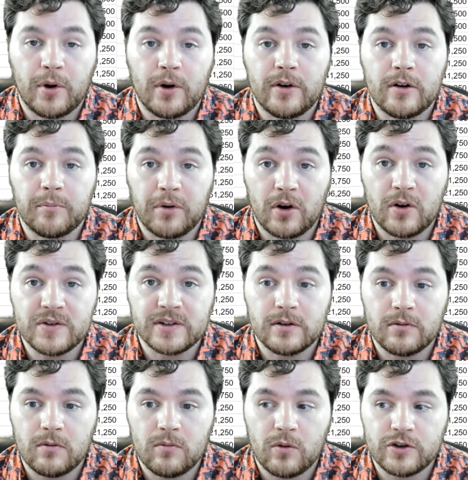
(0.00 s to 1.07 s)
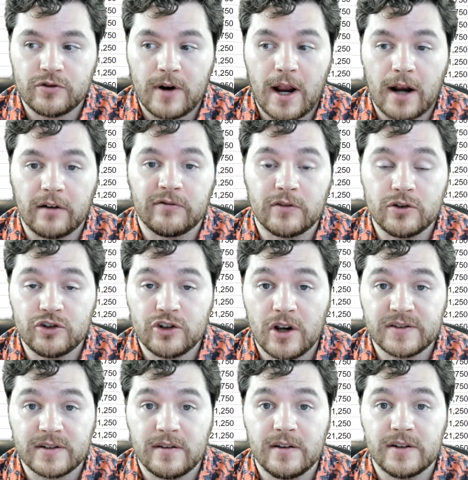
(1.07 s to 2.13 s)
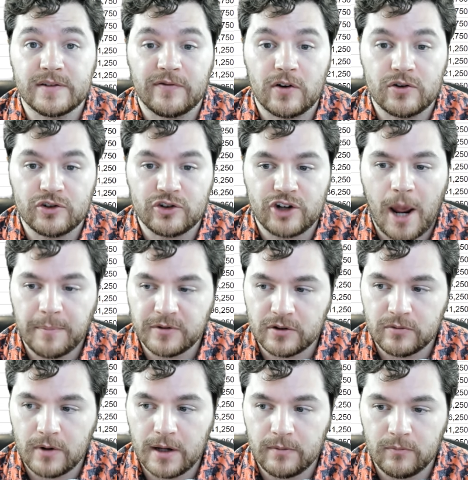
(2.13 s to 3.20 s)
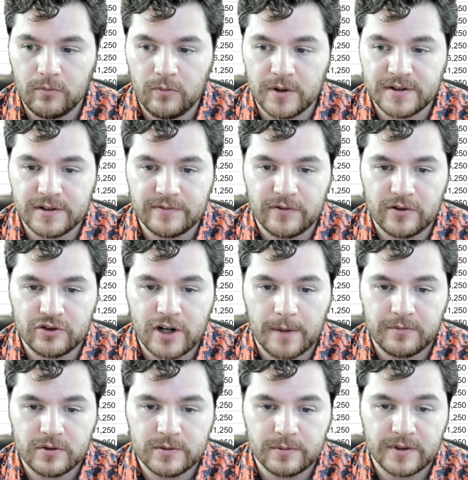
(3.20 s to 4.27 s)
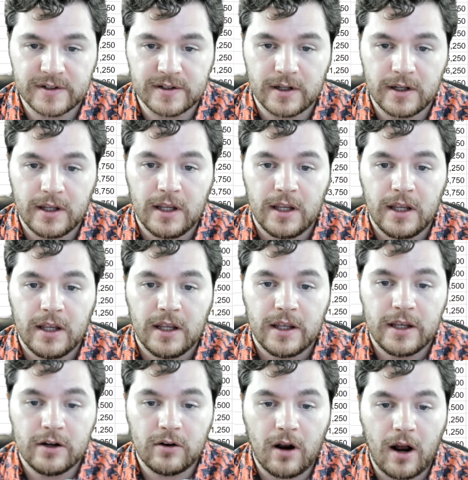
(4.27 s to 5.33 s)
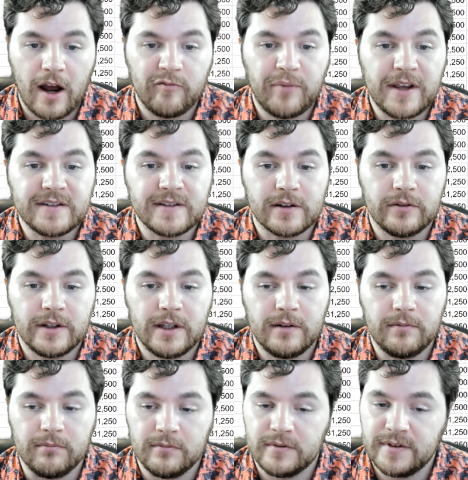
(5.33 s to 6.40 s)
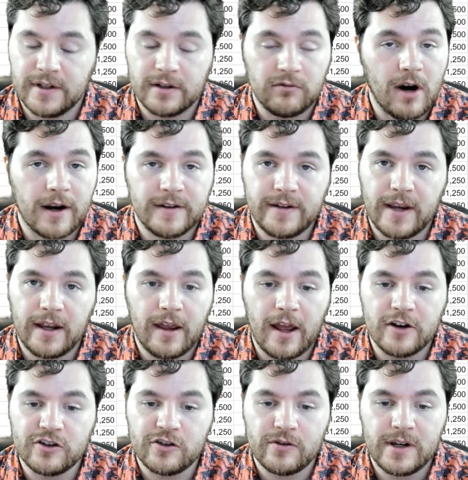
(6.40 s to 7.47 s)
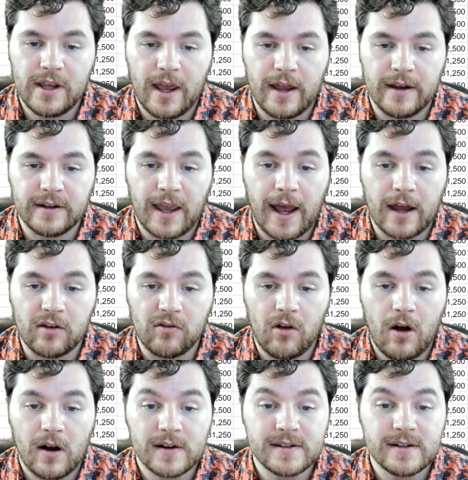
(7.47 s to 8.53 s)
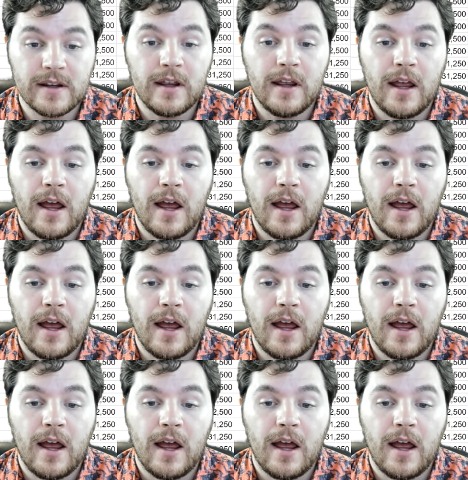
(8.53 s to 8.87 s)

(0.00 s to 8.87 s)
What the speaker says: per your personal reward track for just this first chapter, right? Once this first chapter is released. Here, I've basically did a lot of data entry and cataloged